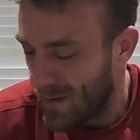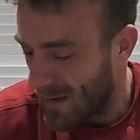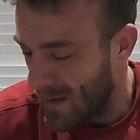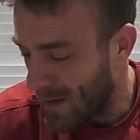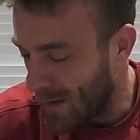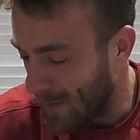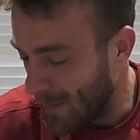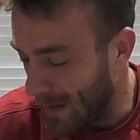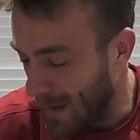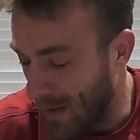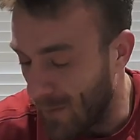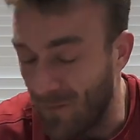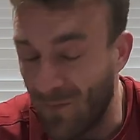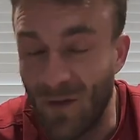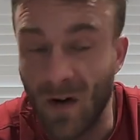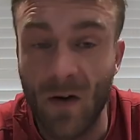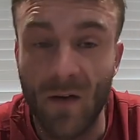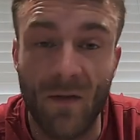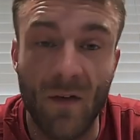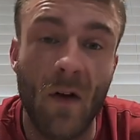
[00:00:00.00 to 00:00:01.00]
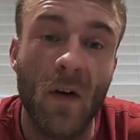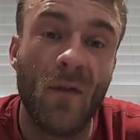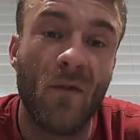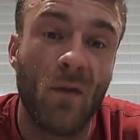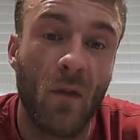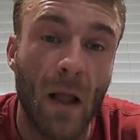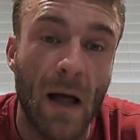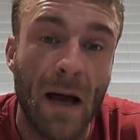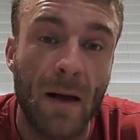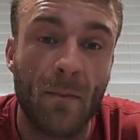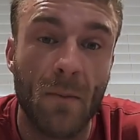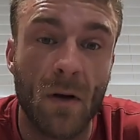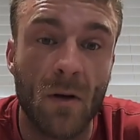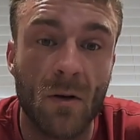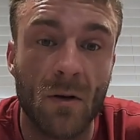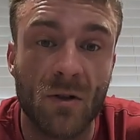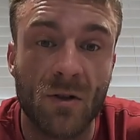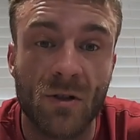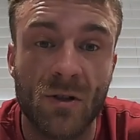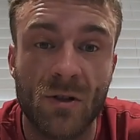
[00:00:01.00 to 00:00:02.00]
I mean, I'm very flat
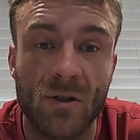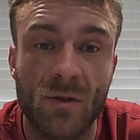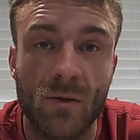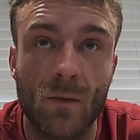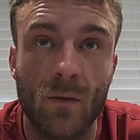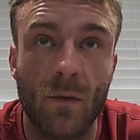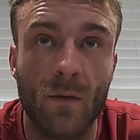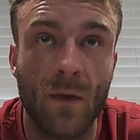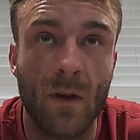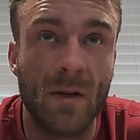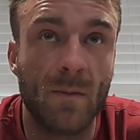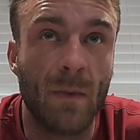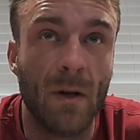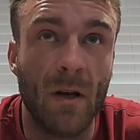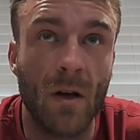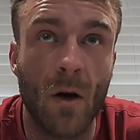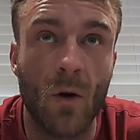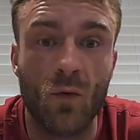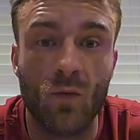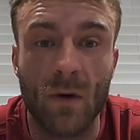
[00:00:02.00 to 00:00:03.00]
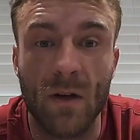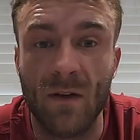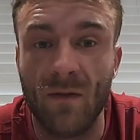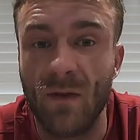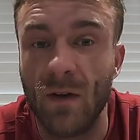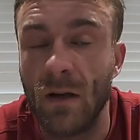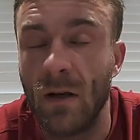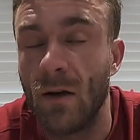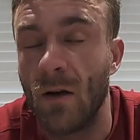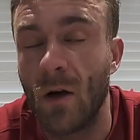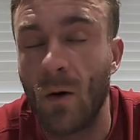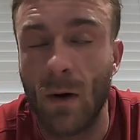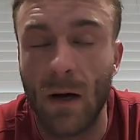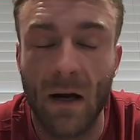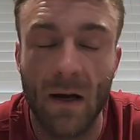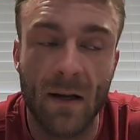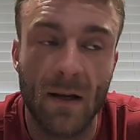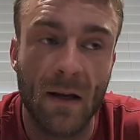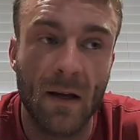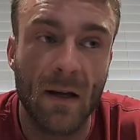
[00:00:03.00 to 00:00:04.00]
because there's been no refeeding, no
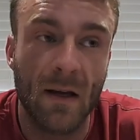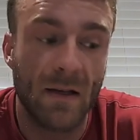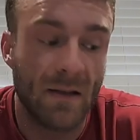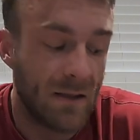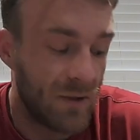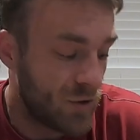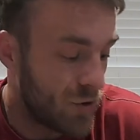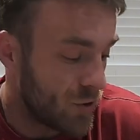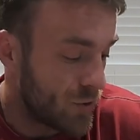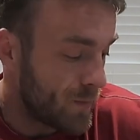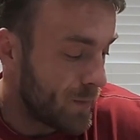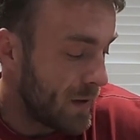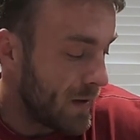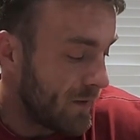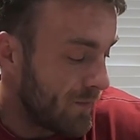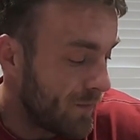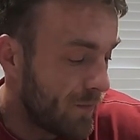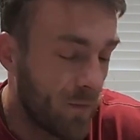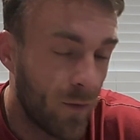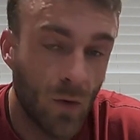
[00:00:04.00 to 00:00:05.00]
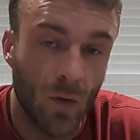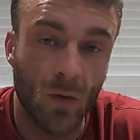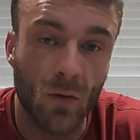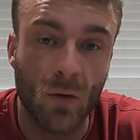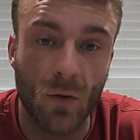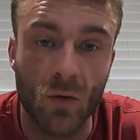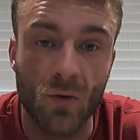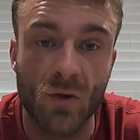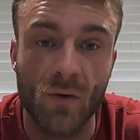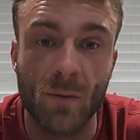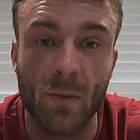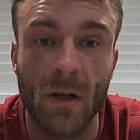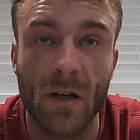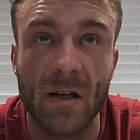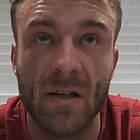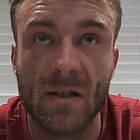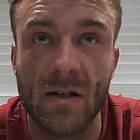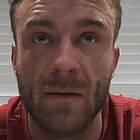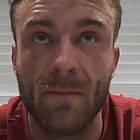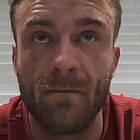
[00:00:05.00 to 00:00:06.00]
eye days. It's just been full guns
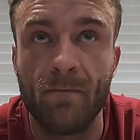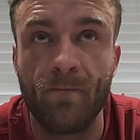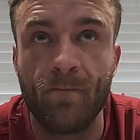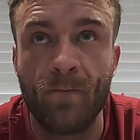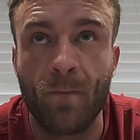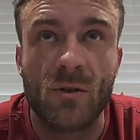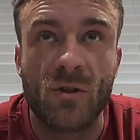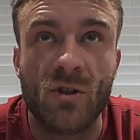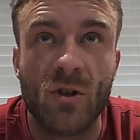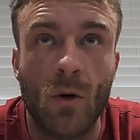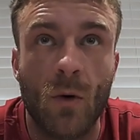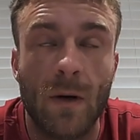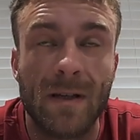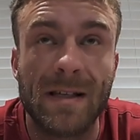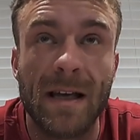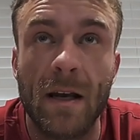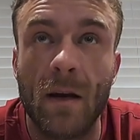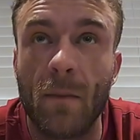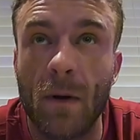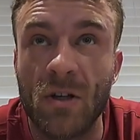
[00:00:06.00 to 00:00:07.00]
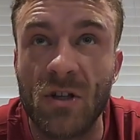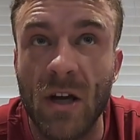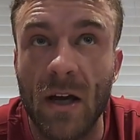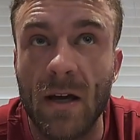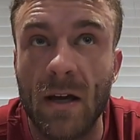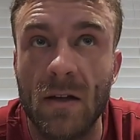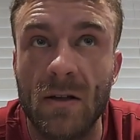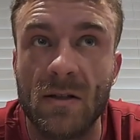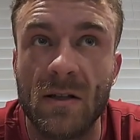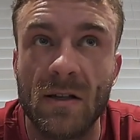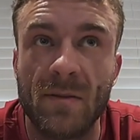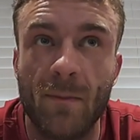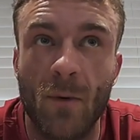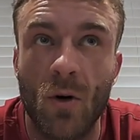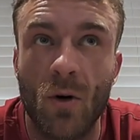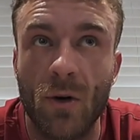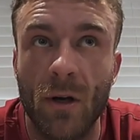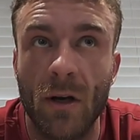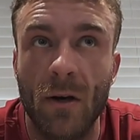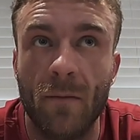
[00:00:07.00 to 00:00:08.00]
blazing. So I sent her my check-ins this
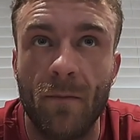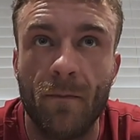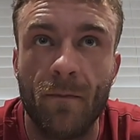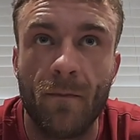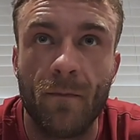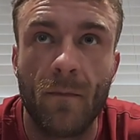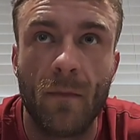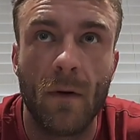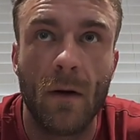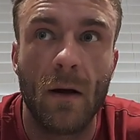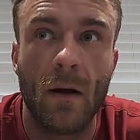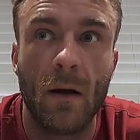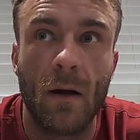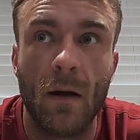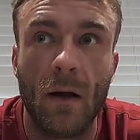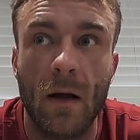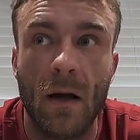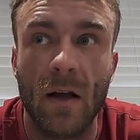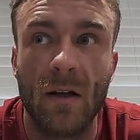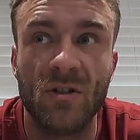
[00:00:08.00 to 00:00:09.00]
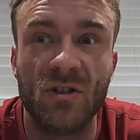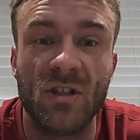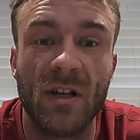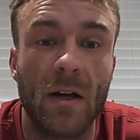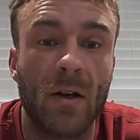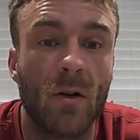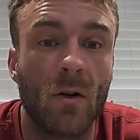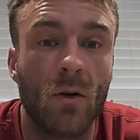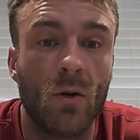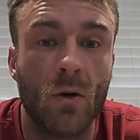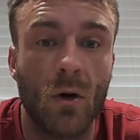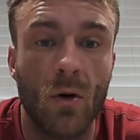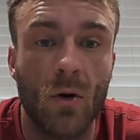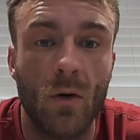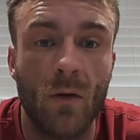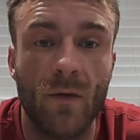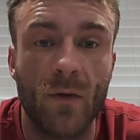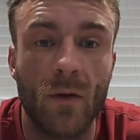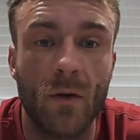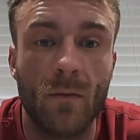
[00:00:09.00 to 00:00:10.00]
morning and she had a look
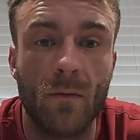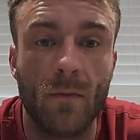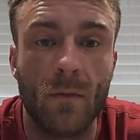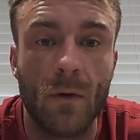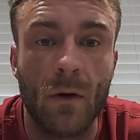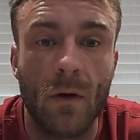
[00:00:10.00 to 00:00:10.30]
over them.